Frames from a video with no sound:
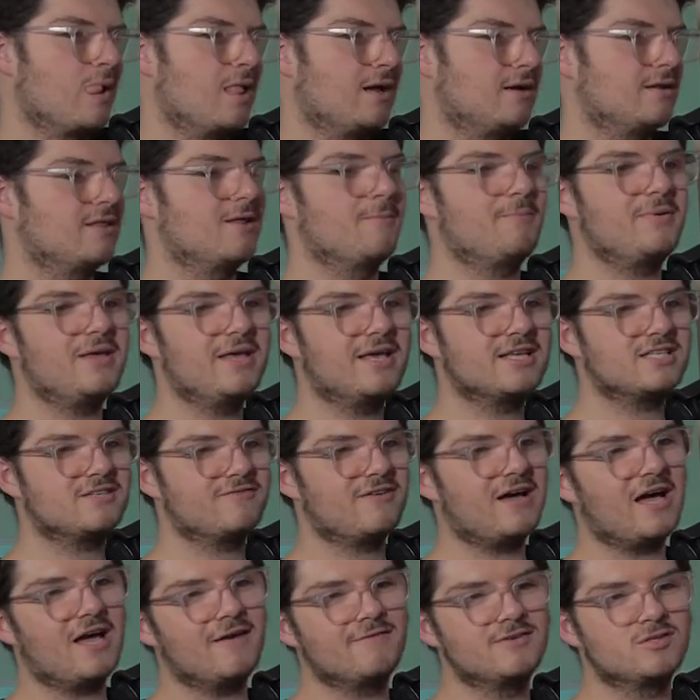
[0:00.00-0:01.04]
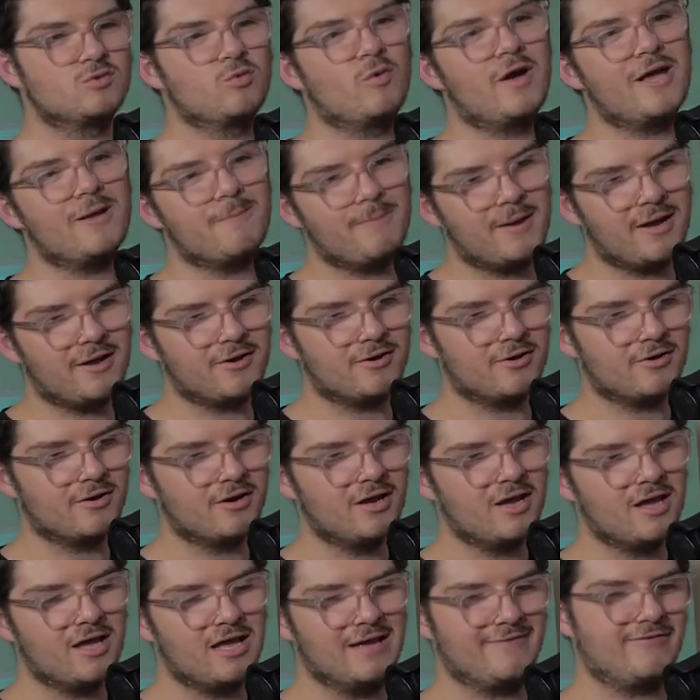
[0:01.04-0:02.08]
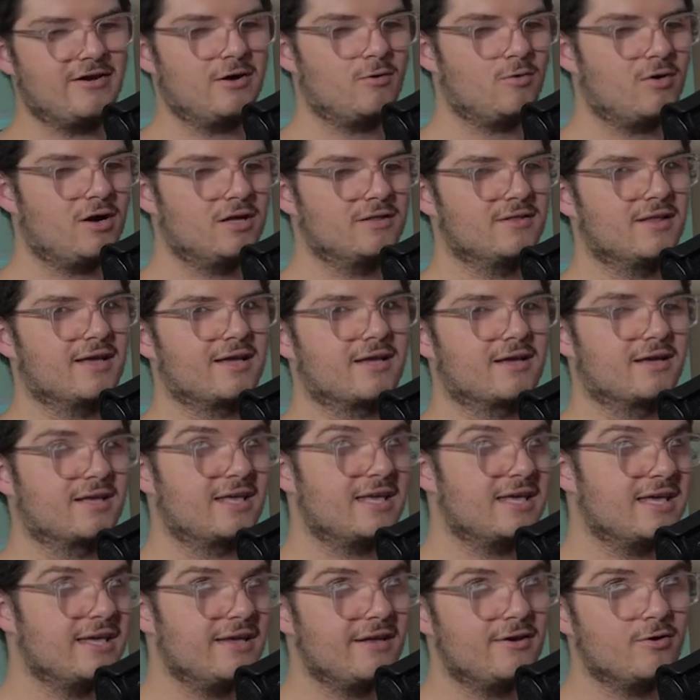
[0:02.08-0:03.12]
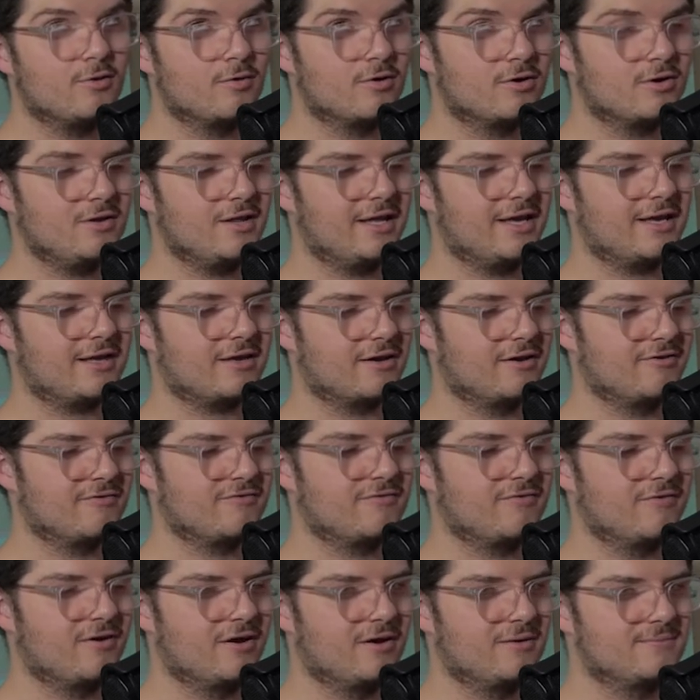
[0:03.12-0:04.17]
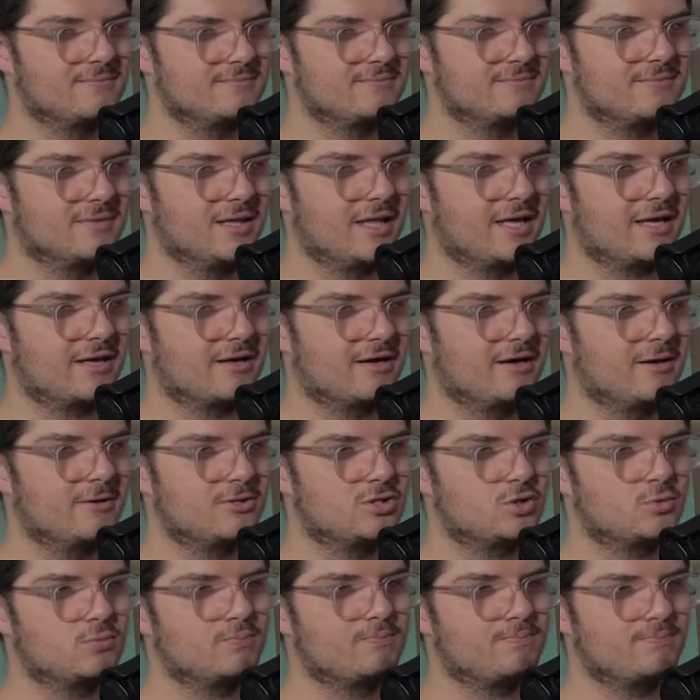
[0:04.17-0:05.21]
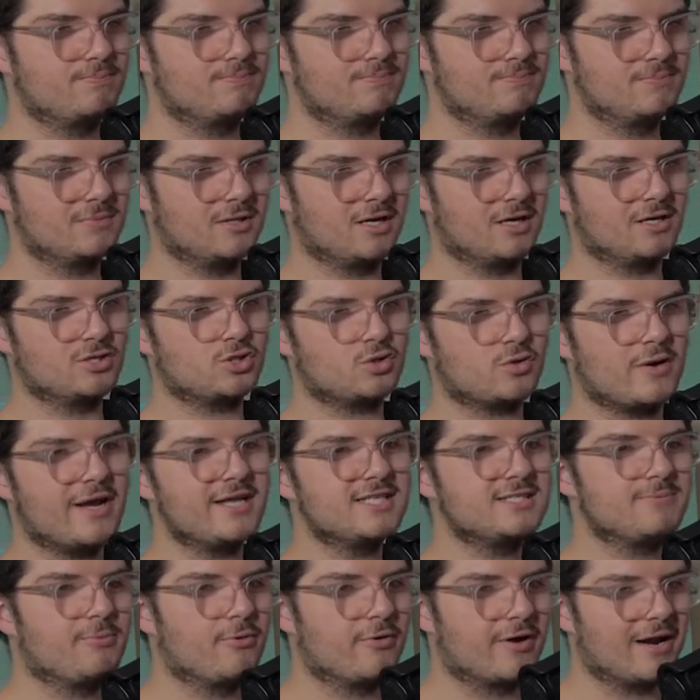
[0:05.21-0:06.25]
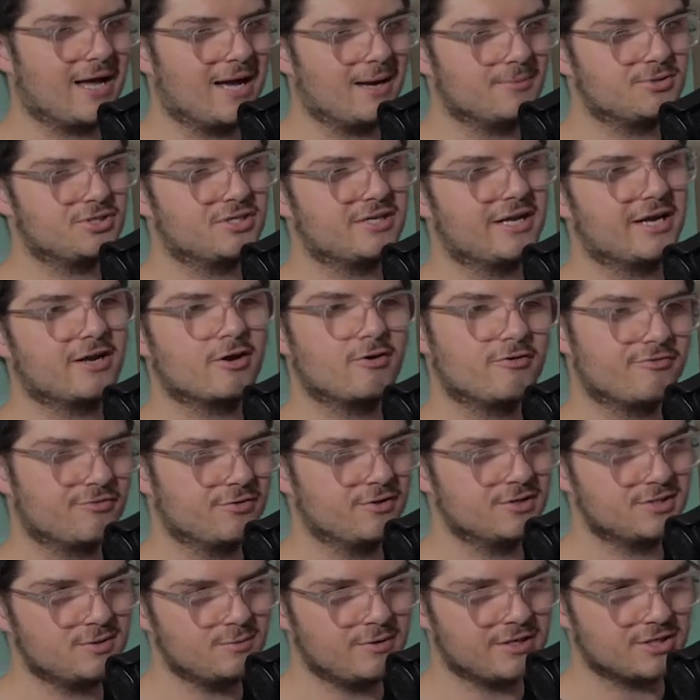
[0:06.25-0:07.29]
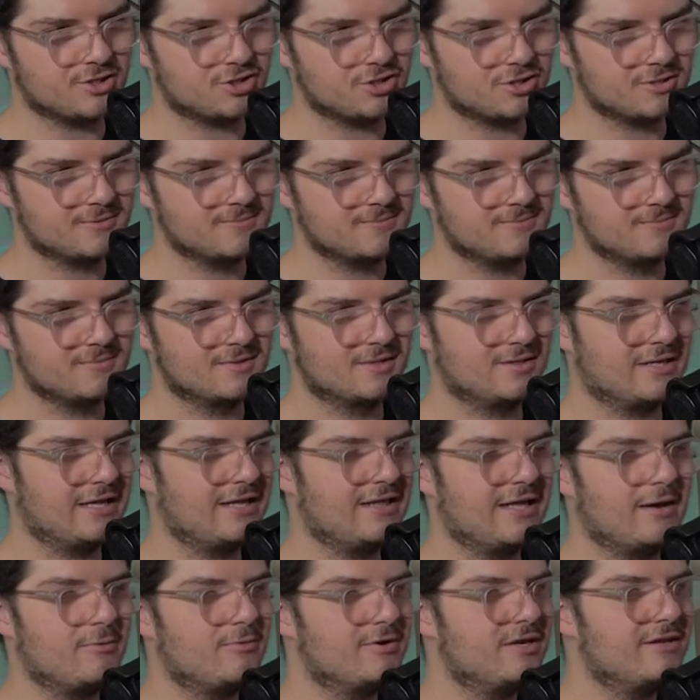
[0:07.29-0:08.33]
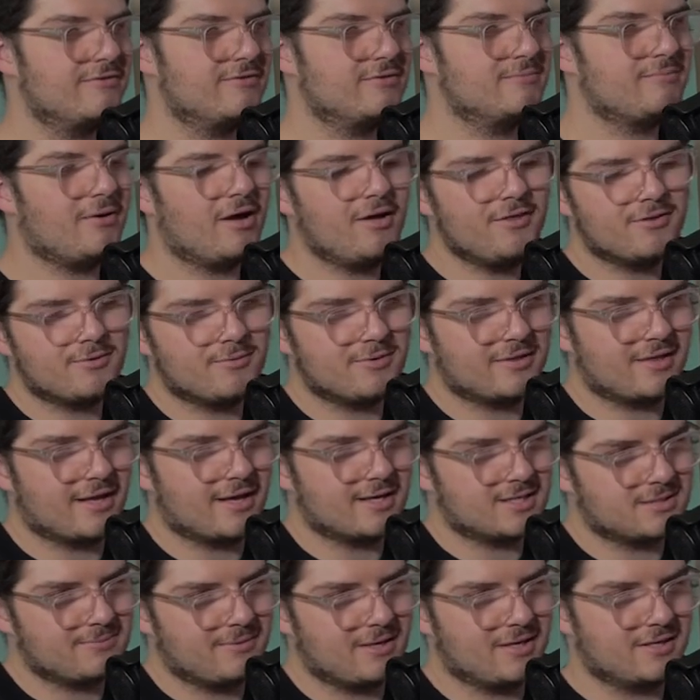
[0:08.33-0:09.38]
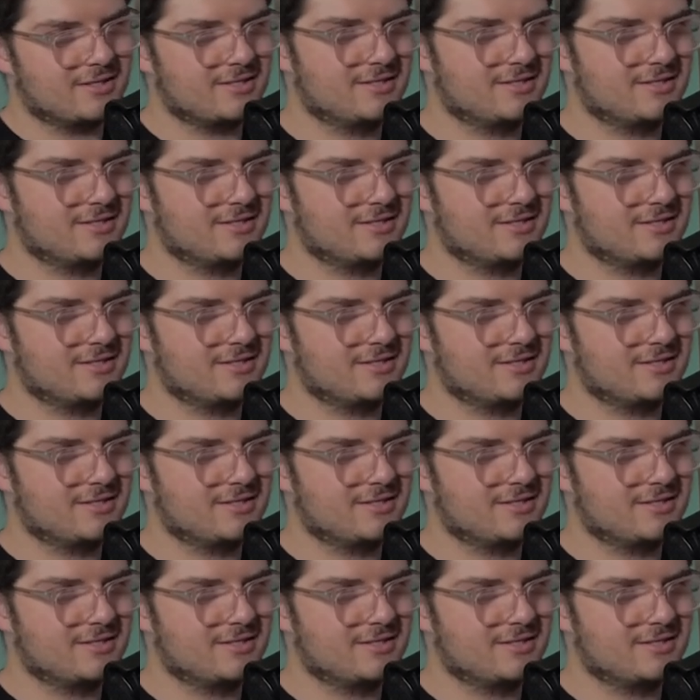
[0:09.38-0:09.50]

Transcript: the PS5 is way better. If I want like a kid or like a um like a a transport option, I go for the Switch. Yeah. And I wouldn't even bother with the Xbox. And, and,